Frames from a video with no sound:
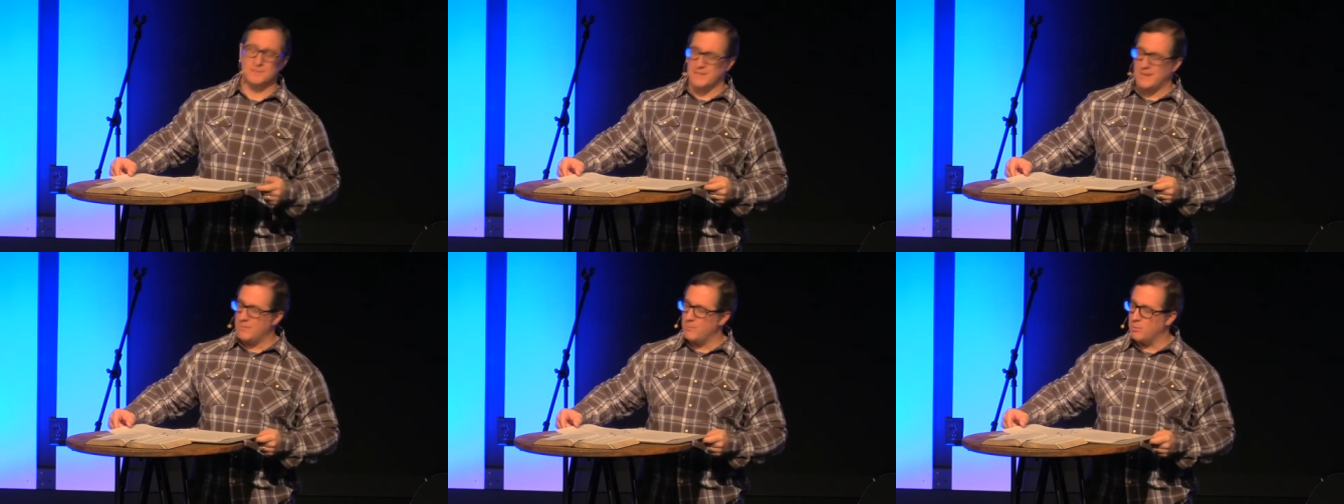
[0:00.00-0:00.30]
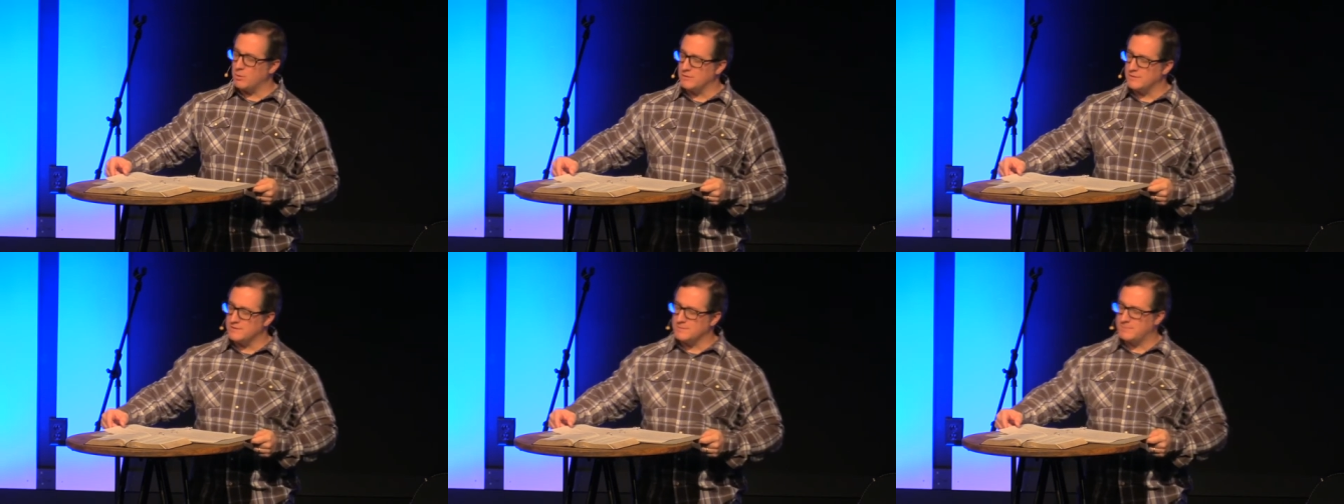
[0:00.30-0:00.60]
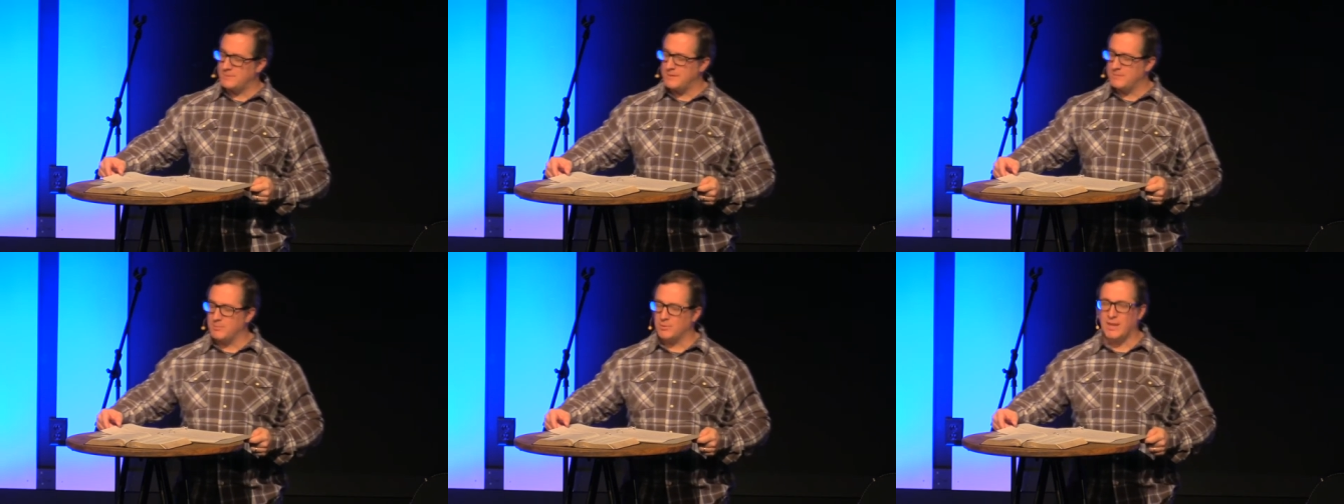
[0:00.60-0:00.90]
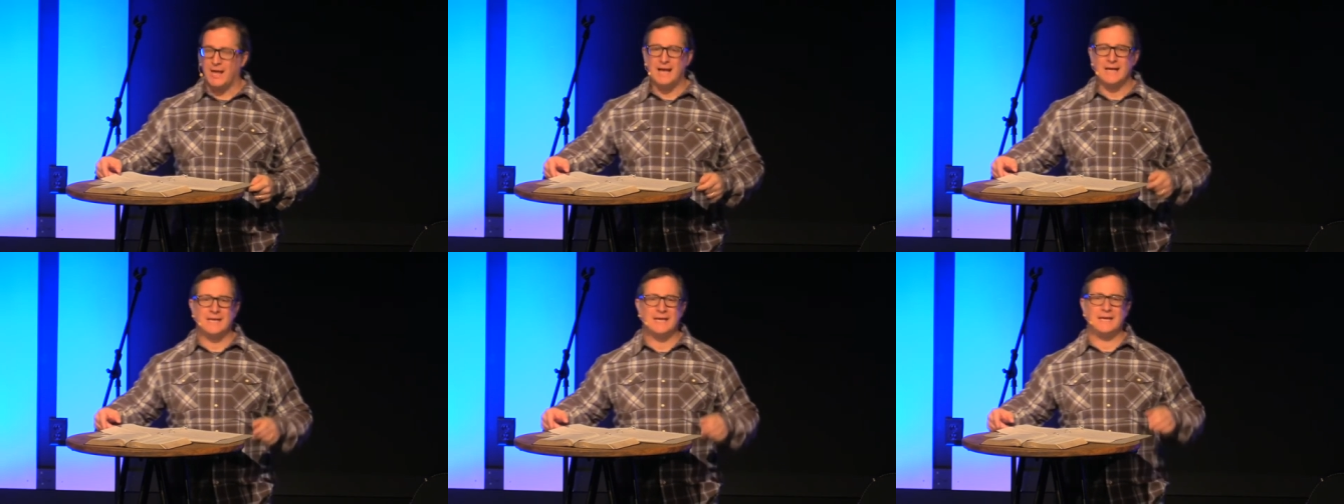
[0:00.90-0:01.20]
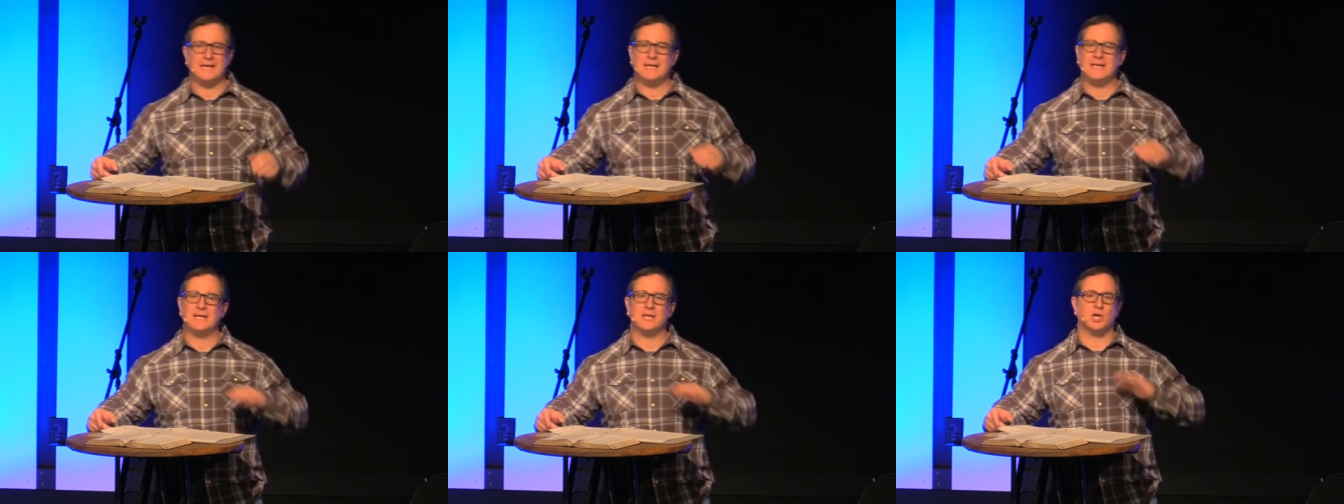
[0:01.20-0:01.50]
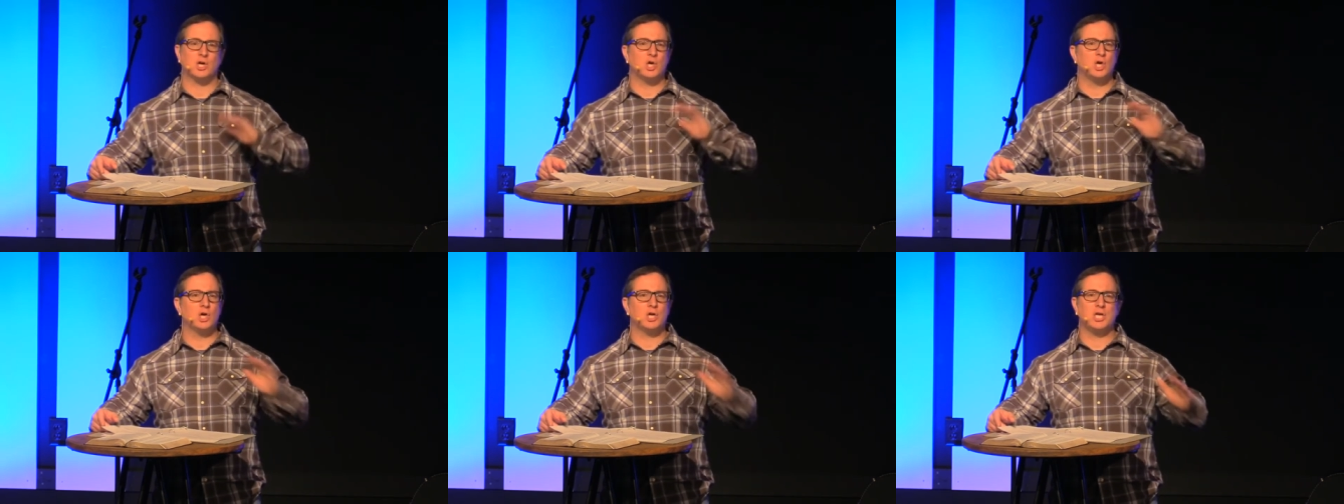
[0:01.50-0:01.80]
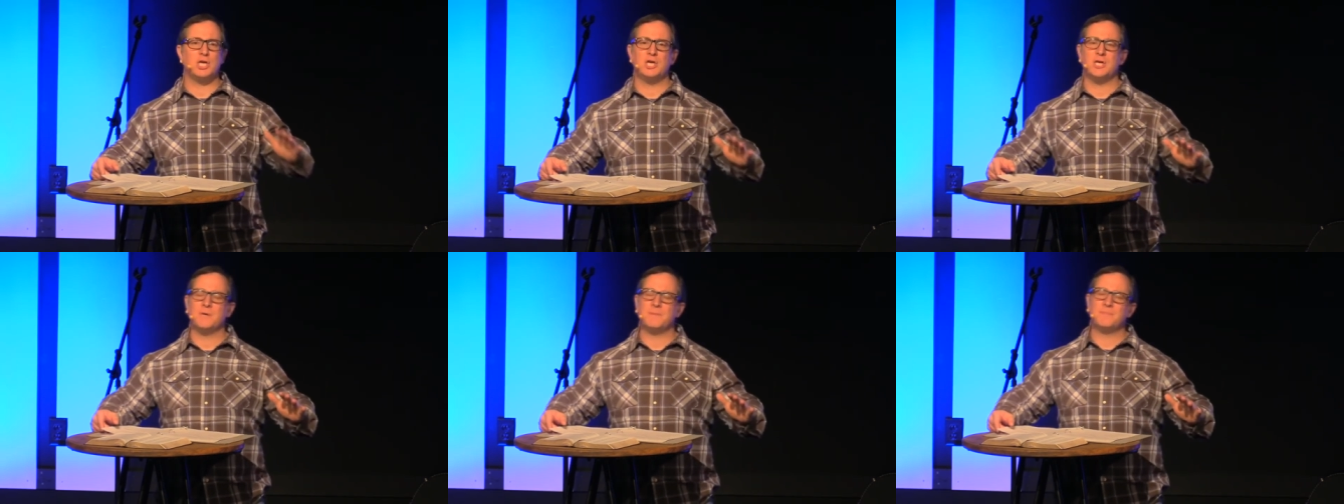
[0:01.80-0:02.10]
Because I'm one of these people, I can't eat a
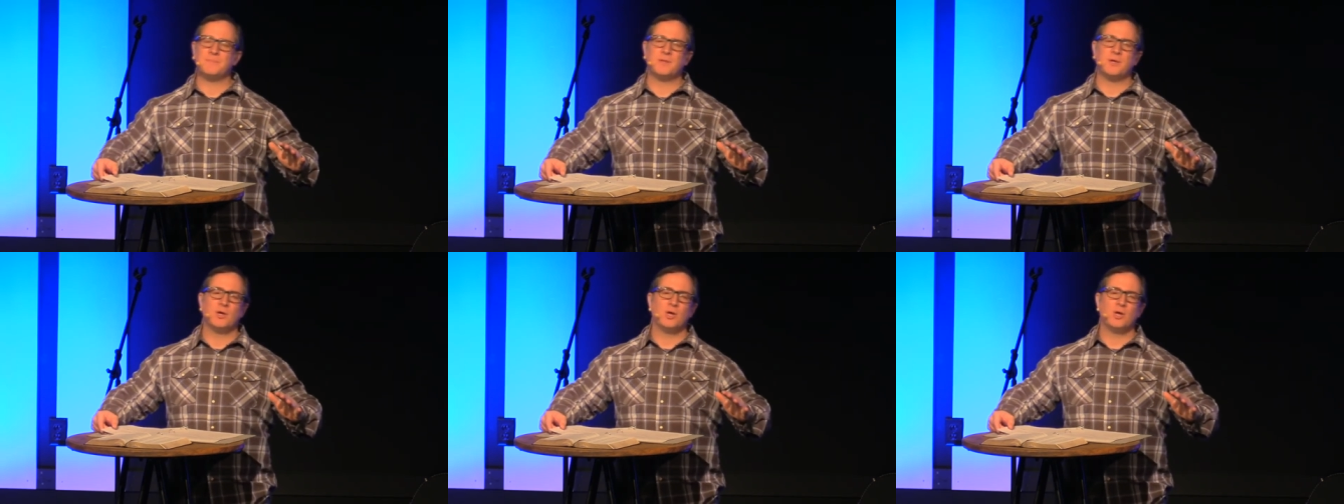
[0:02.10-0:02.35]
cookie